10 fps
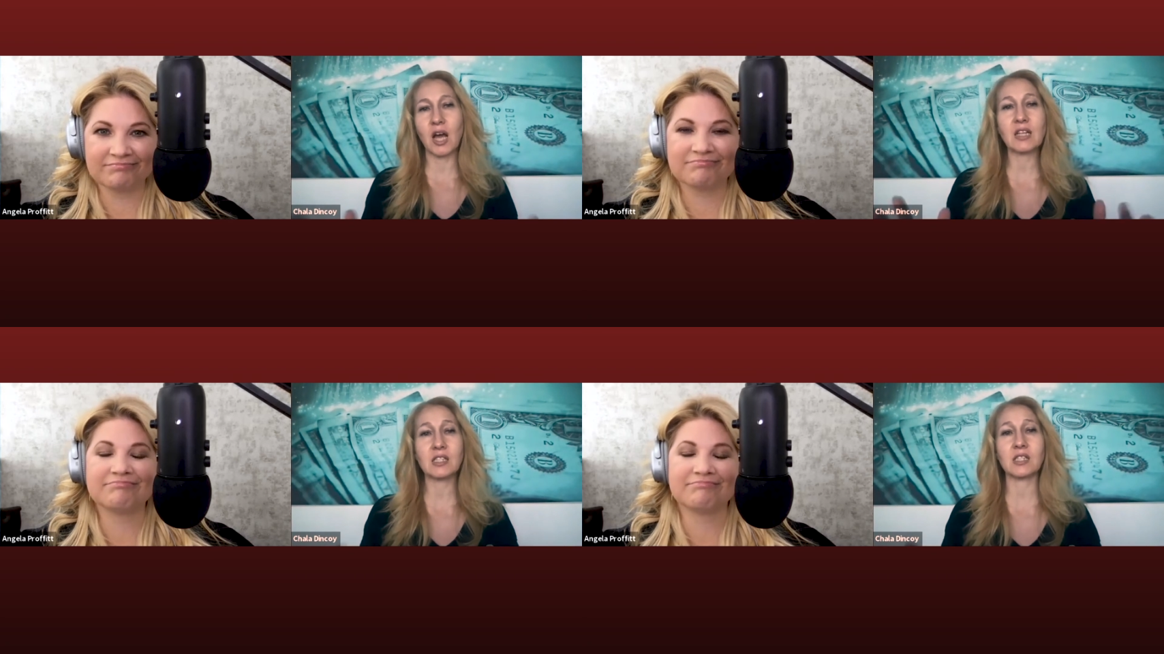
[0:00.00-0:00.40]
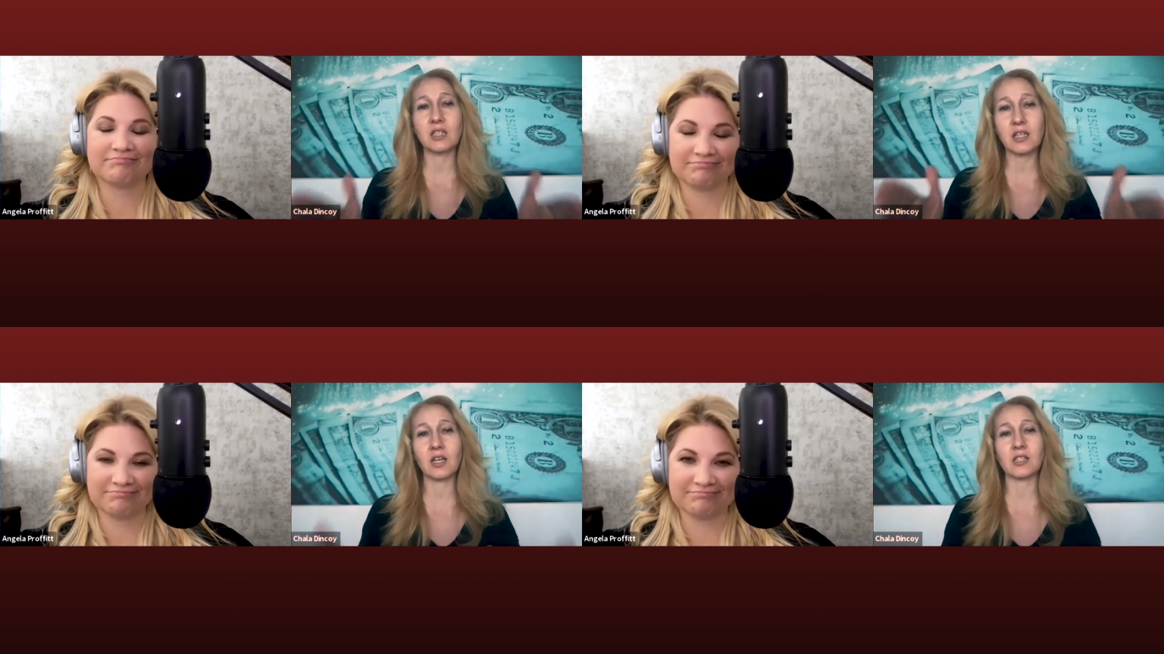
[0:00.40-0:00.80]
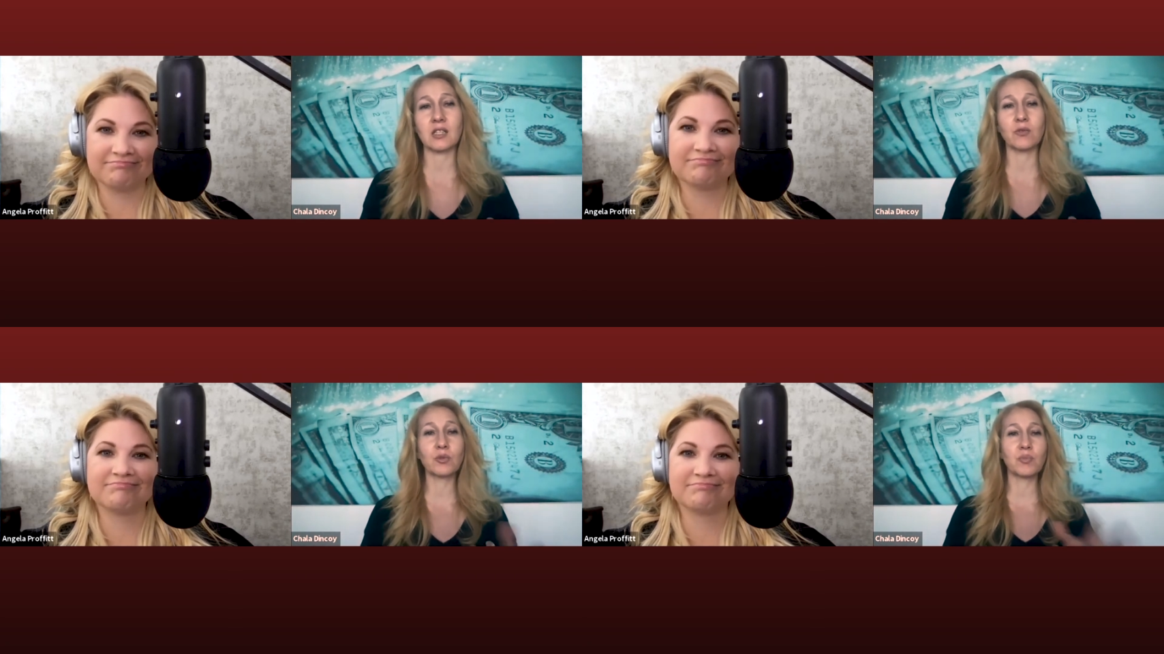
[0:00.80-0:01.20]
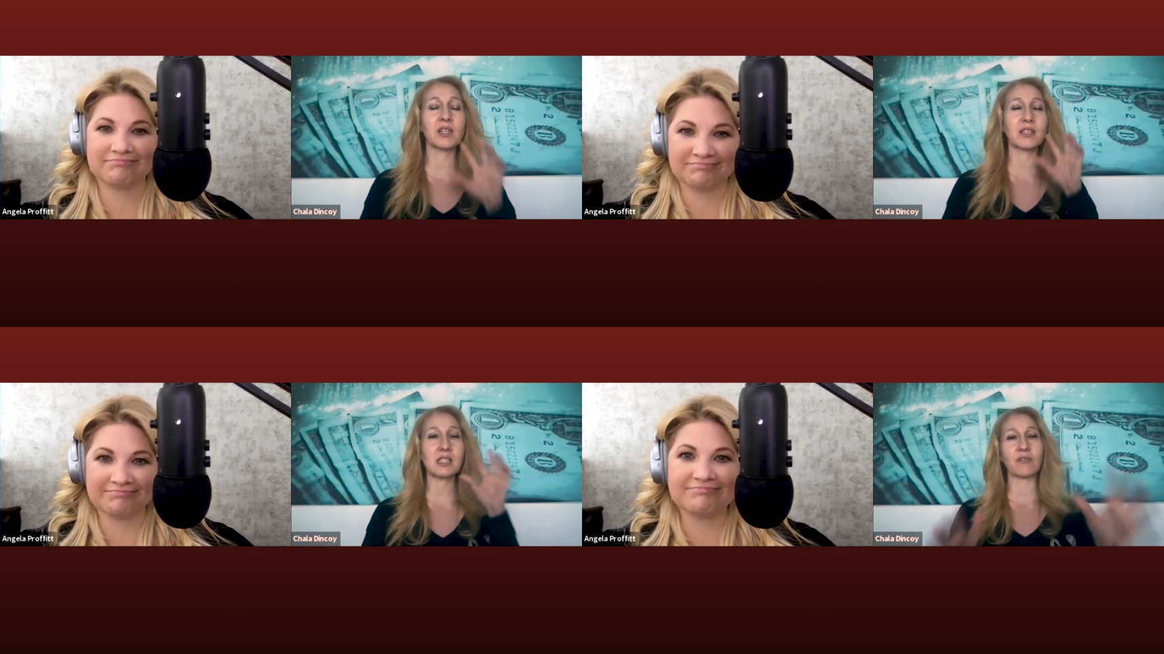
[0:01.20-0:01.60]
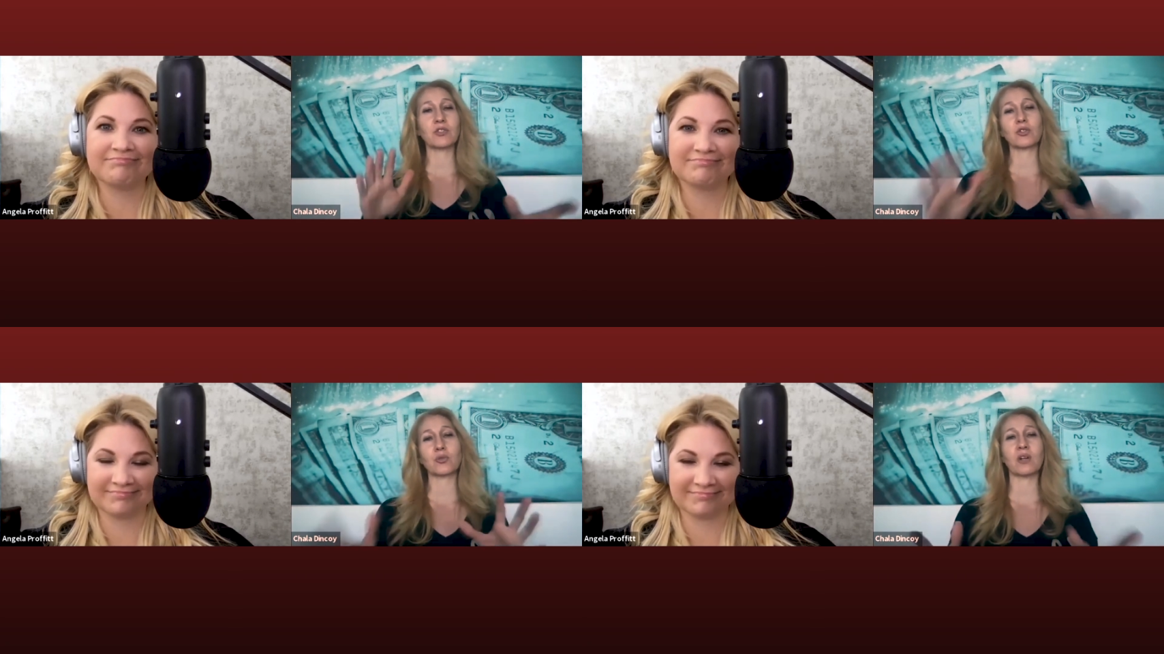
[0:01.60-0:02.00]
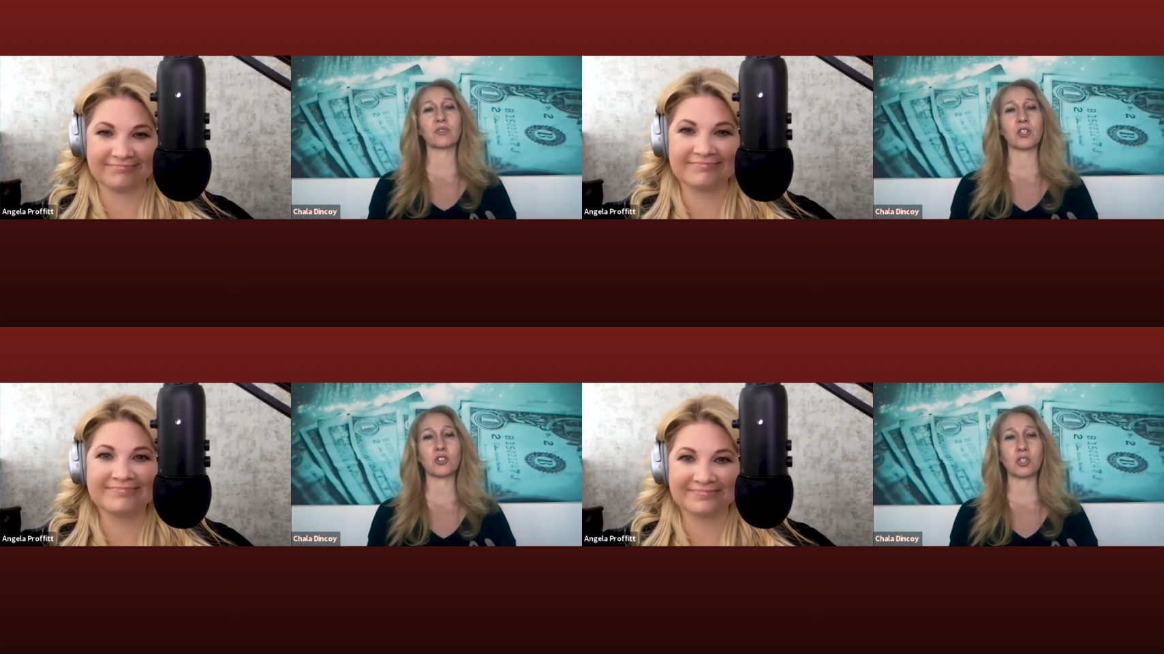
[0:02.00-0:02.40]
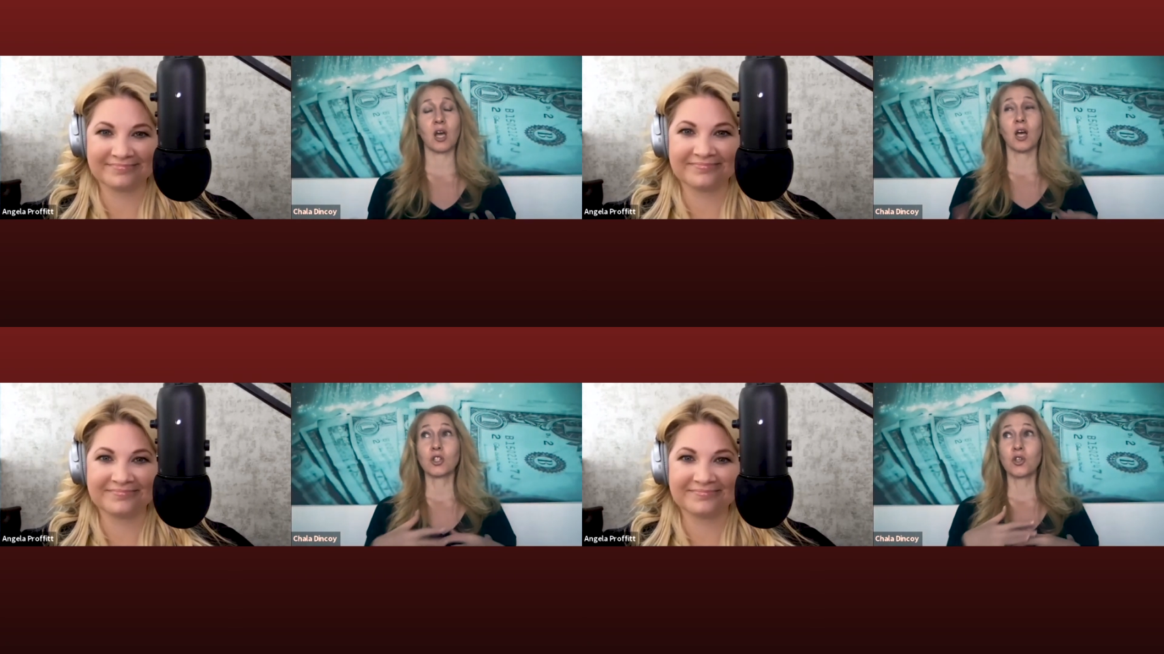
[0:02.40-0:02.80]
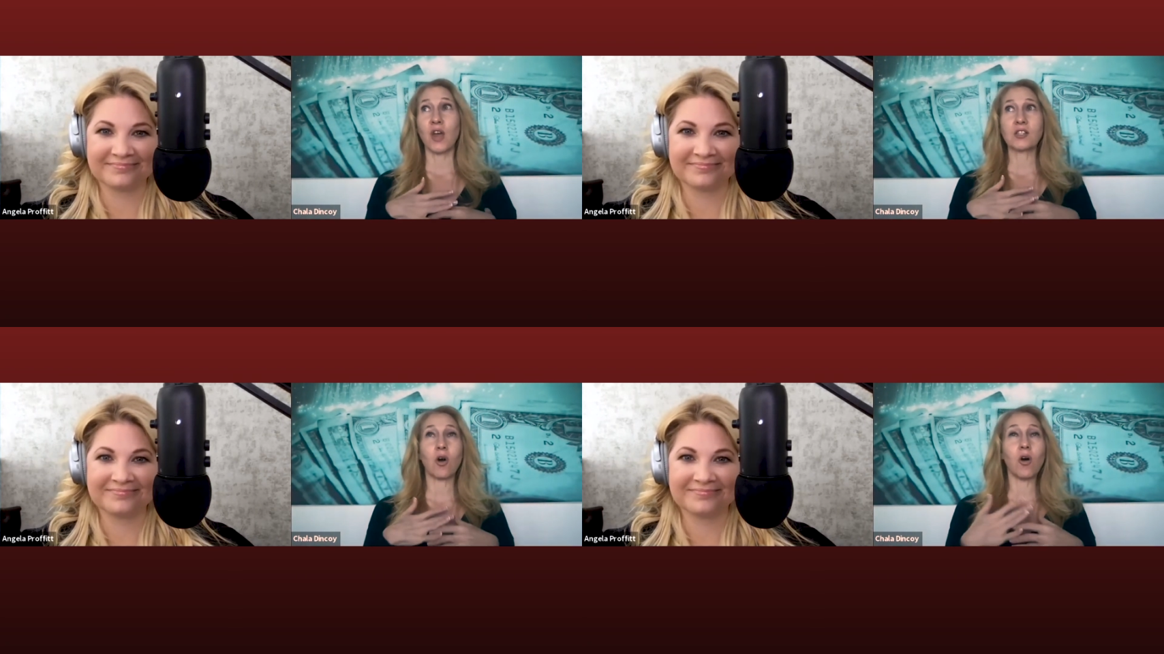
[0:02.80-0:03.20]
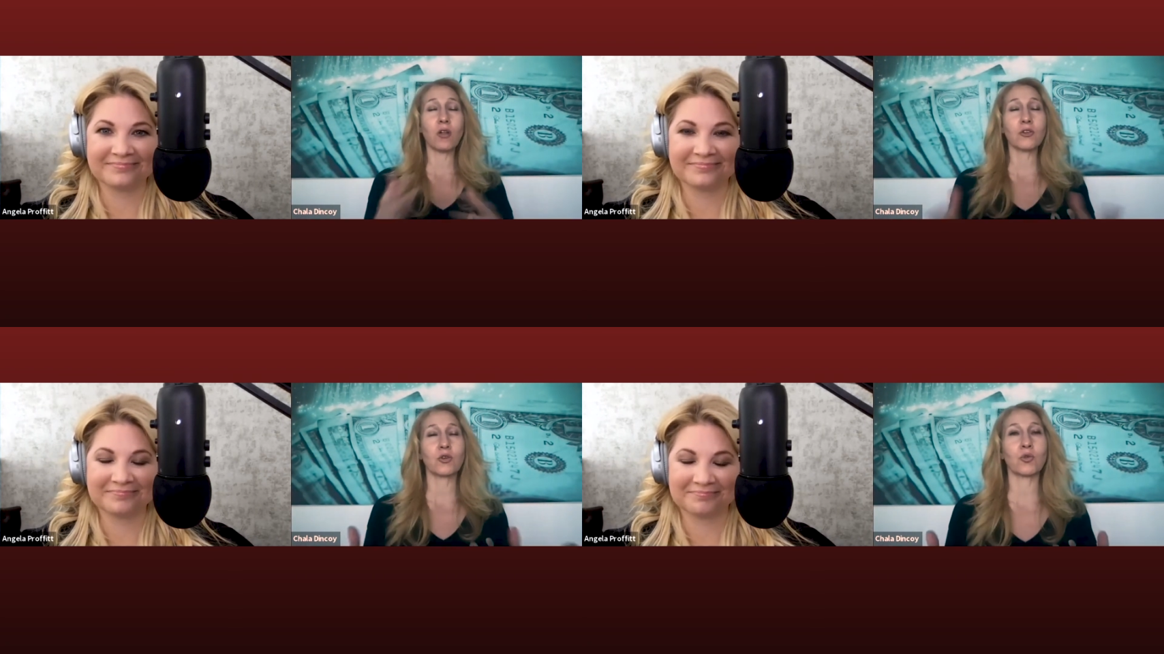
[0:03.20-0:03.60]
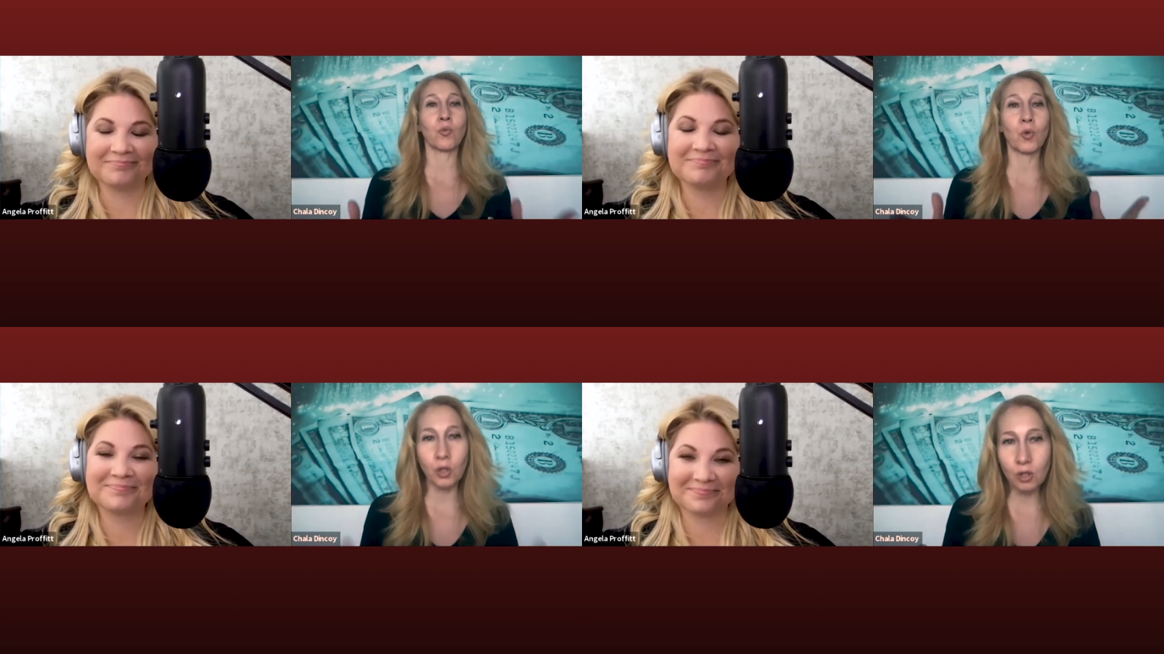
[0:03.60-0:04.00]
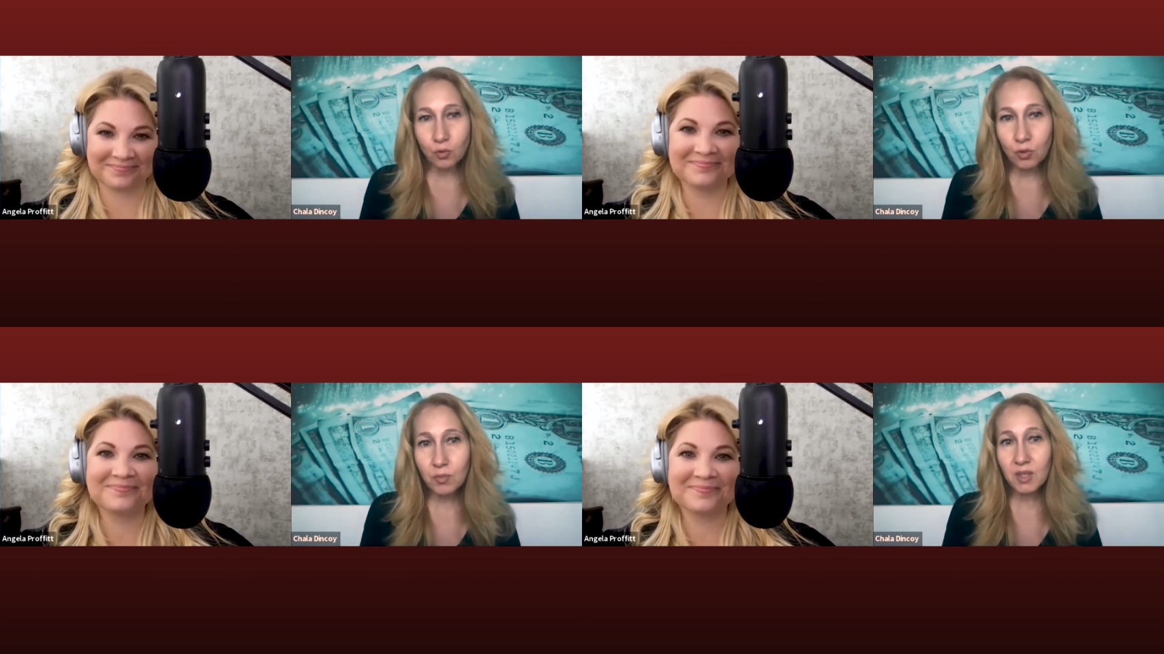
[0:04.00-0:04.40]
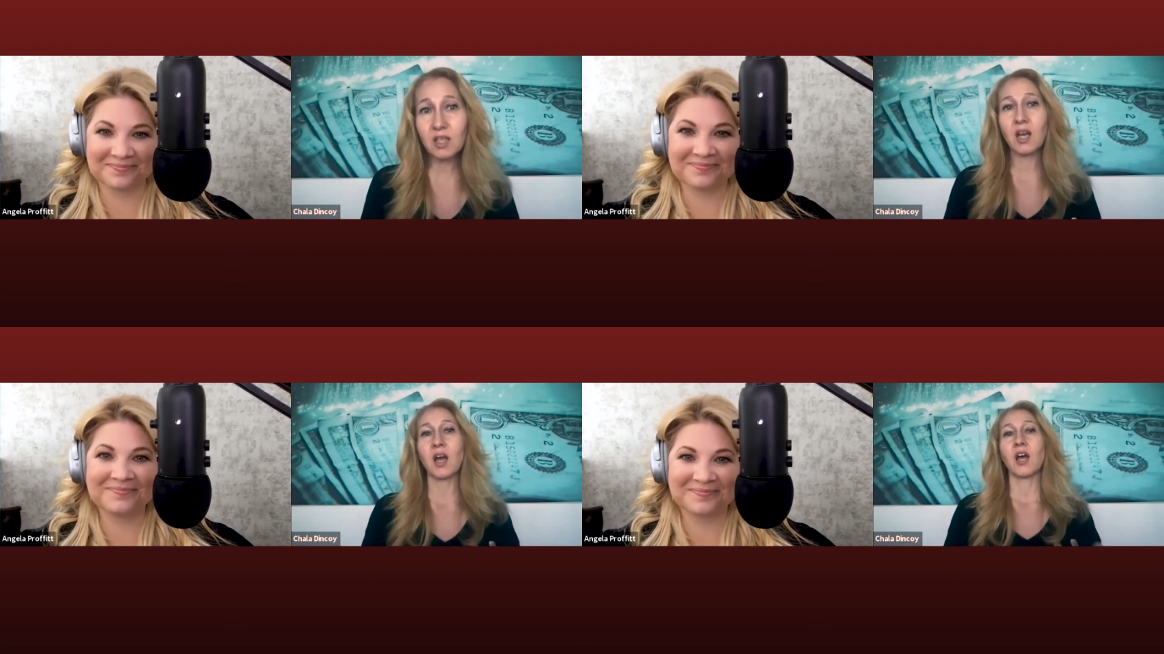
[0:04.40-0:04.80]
Speaker 1: constantly. Con- it would be like seven to 12 touches. So that's all your world would be.